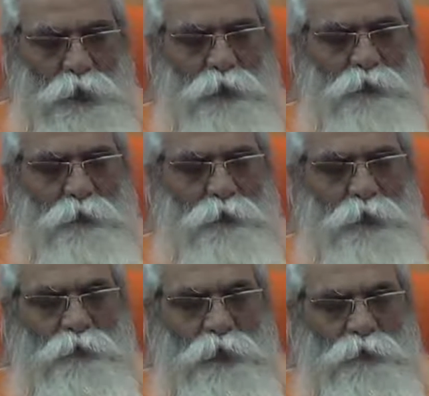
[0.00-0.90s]
His
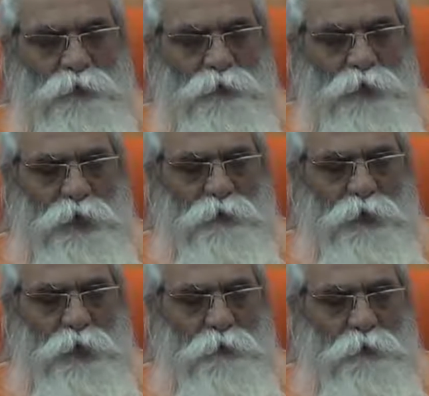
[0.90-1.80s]
presence is
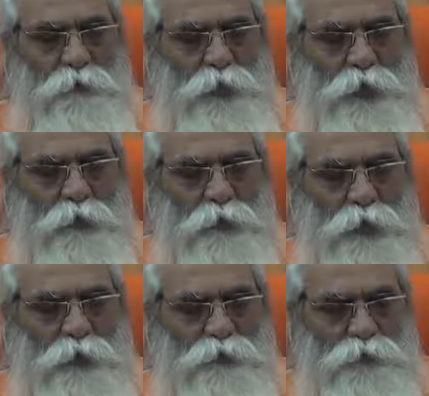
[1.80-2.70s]
the
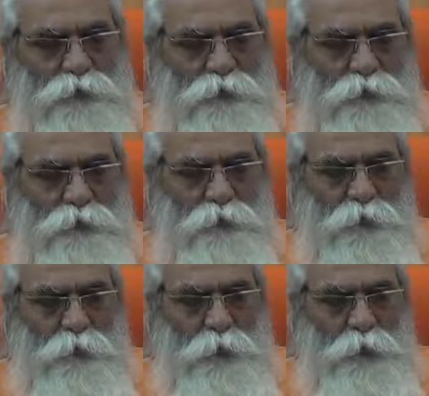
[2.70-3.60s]
miraculous
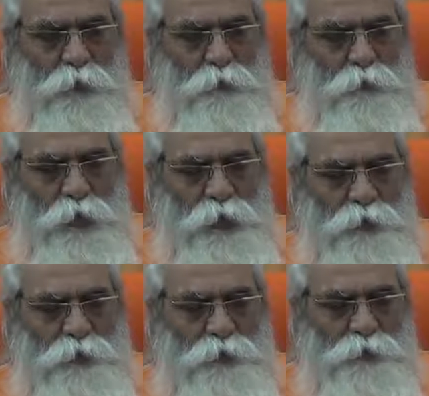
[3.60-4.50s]

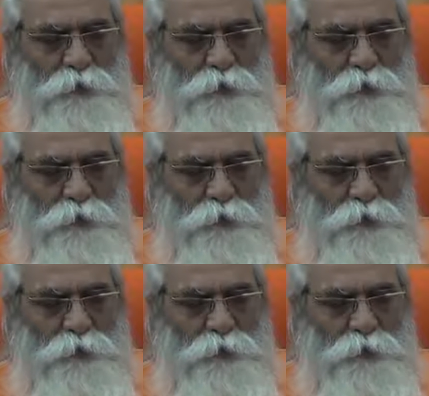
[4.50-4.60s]
manner.